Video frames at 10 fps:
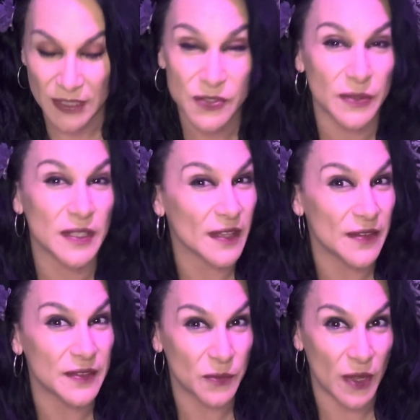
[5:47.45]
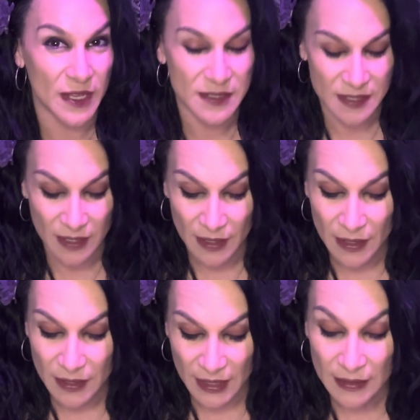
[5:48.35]
truly love and want
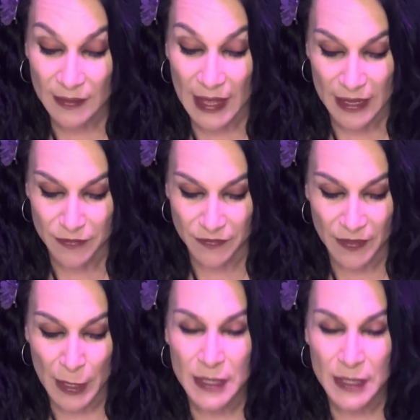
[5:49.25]
in life.